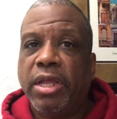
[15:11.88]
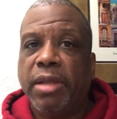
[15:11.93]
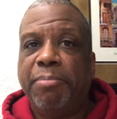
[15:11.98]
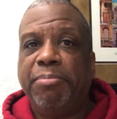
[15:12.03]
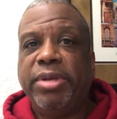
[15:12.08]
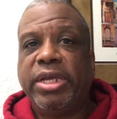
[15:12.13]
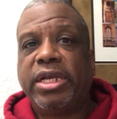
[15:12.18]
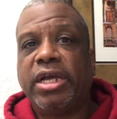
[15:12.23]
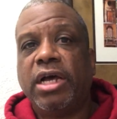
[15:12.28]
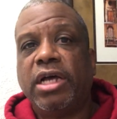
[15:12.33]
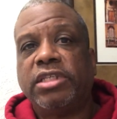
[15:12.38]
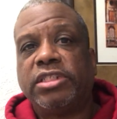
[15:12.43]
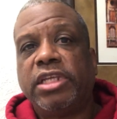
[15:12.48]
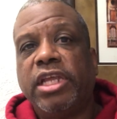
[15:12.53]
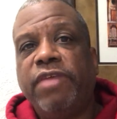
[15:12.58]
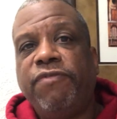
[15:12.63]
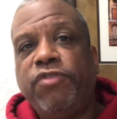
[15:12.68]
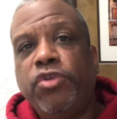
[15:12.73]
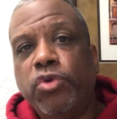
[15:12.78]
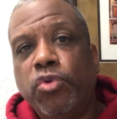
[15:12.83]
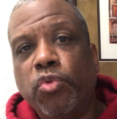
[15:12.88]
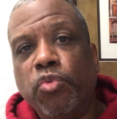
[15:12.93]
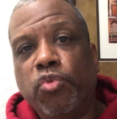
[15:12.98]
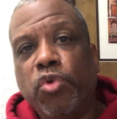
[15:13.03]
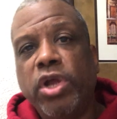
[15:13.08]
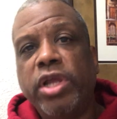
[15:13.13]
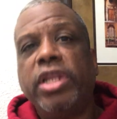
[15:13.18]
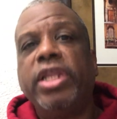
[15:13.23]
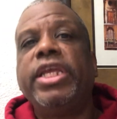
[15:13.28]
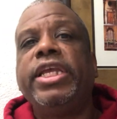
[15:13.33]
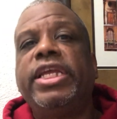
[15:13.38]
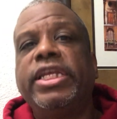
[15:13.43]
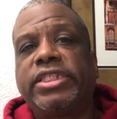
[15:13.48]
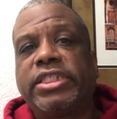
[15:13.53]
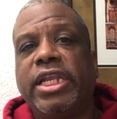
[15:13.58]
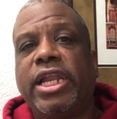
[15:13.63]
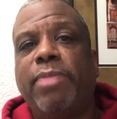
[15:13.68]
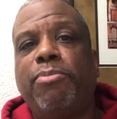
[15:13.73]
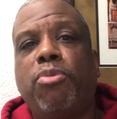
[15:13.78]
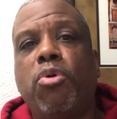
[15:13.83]
Because if you really get
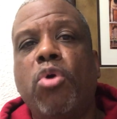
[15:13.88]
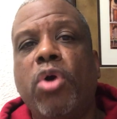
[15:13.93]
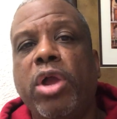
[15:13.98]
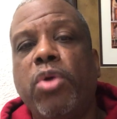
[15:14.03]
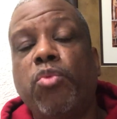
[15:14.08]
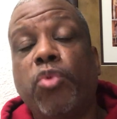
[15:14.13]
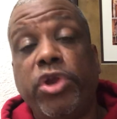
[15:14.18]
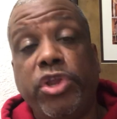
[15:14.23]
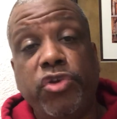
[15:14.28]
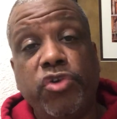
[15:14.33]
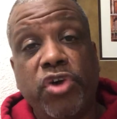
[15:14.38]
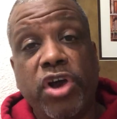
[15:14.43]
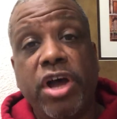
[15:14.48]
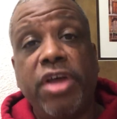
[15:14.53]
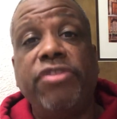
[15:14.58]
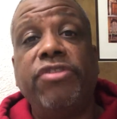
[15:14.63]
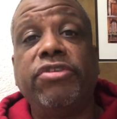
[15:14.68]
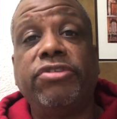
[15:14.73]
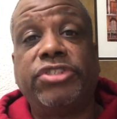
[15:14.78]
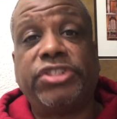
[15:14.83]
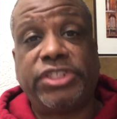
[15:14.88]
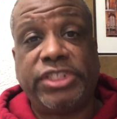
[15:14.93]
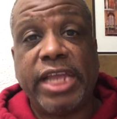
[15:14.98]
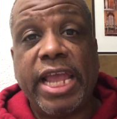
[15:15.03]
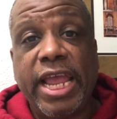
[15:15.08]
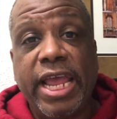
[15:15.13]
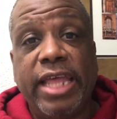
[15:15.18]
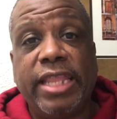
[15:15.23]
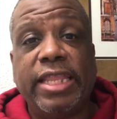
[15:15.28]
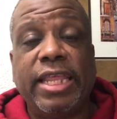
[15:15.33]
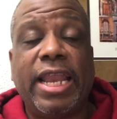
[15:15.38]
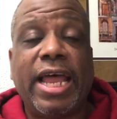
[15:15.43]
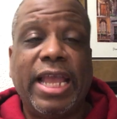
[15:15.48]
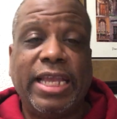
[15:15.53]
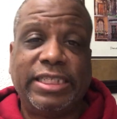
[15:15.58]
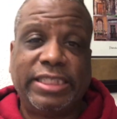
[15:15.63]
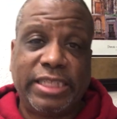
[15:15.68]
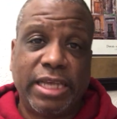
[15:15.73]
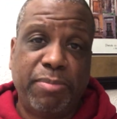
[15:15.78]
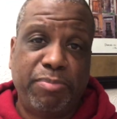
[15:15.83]
to that point where you understand that I
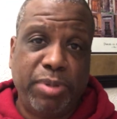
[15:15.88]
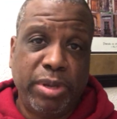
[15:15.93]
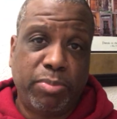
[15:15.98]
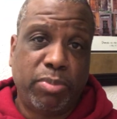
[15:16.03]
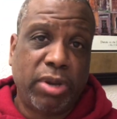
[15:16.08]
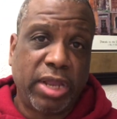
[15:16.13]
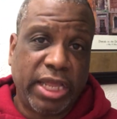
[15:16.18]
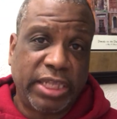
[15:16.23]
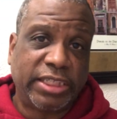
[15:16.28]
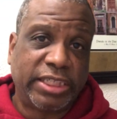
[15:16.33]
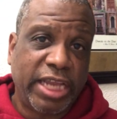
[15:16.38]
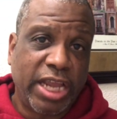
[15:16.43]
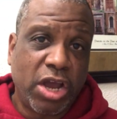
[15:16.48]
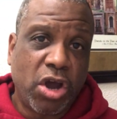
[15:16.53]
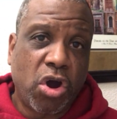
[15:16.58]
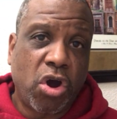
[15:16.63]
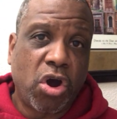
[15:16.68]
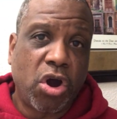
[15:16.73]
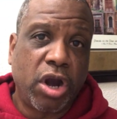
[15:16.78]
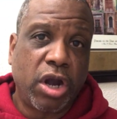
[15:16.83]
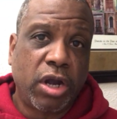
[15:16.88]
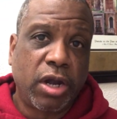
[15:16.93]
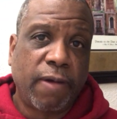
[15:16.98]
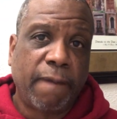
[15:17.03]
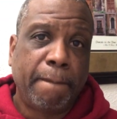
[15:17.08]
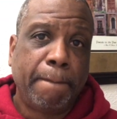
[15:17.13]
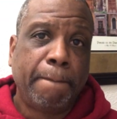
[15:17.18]
accept people as they are,